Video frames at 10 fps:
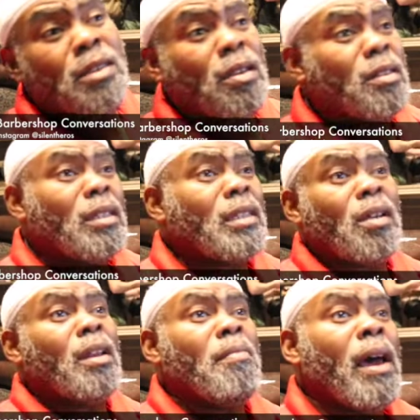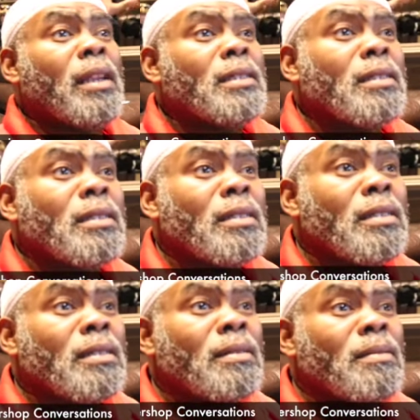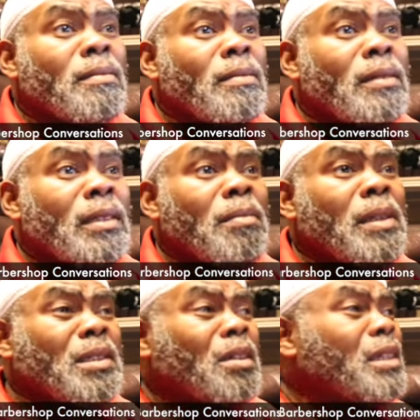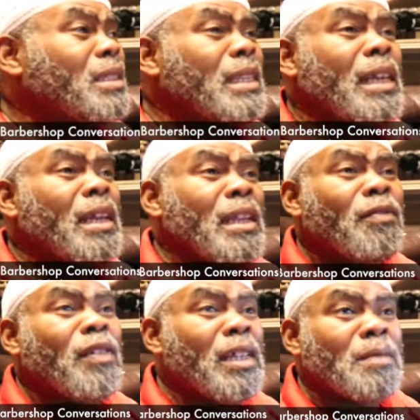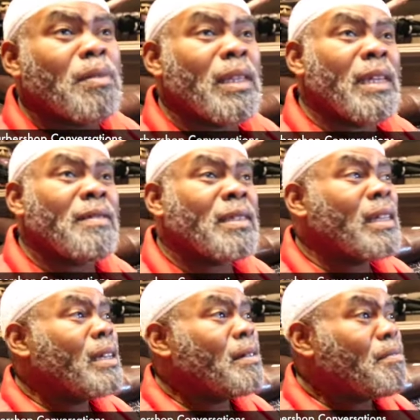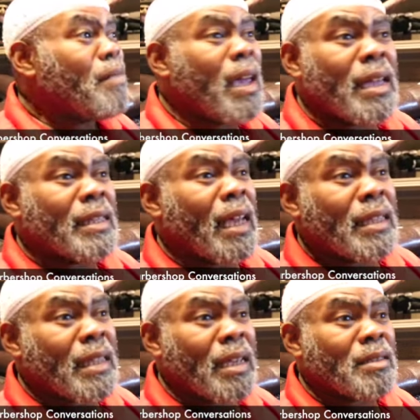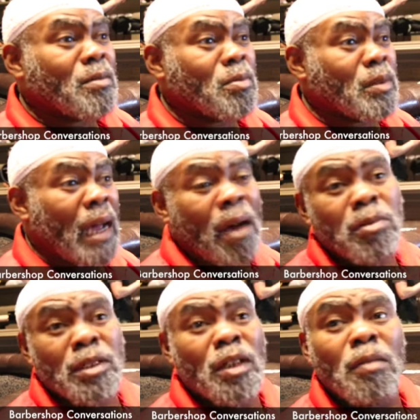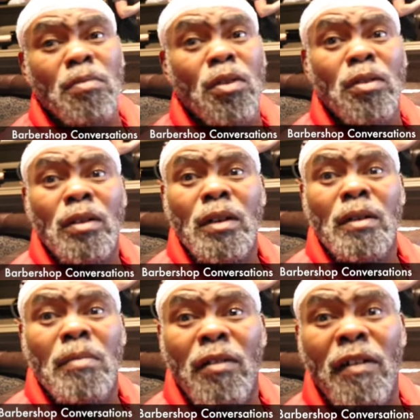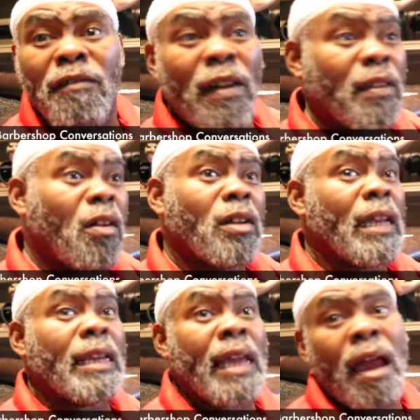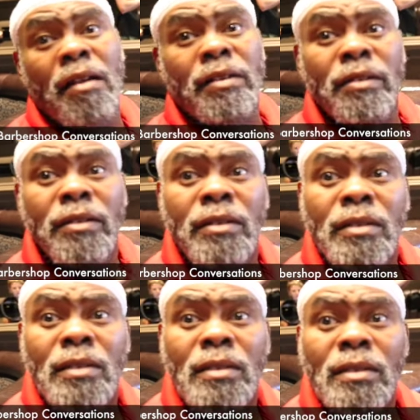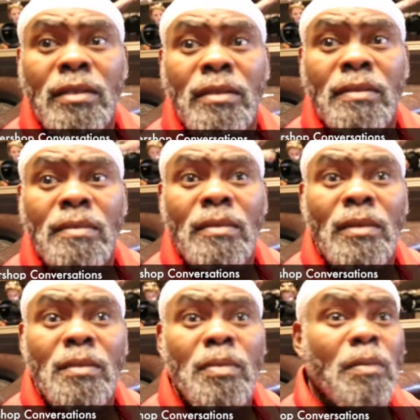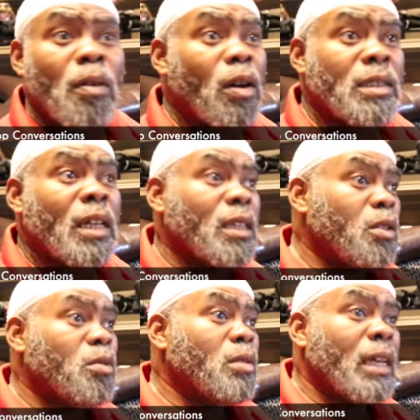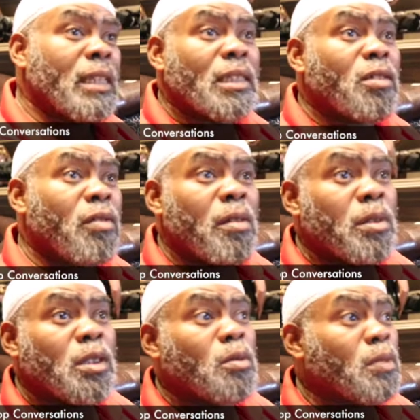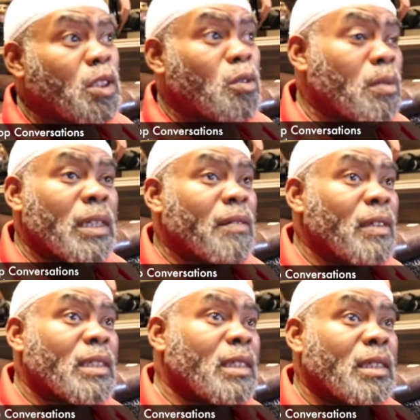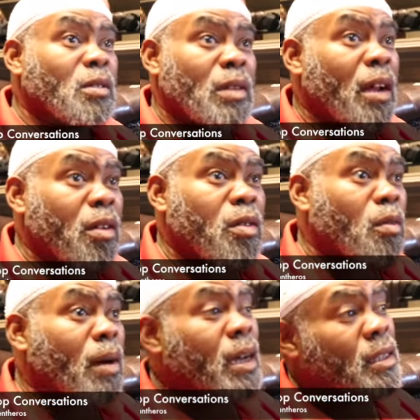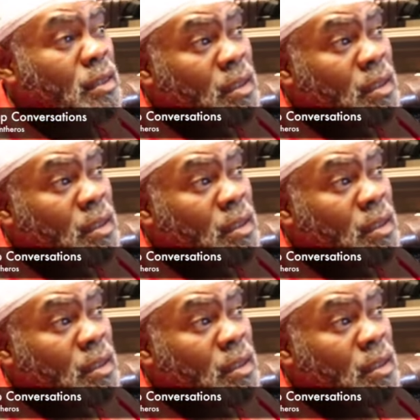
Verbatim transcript: So that's all that matters. And he took his knee and for his beliefs, man, that, that when I was a young boy, my grandfather called that character. Mm-hmm. People are telling you they disagree with you, but you believe this is and you're not hurting nobody.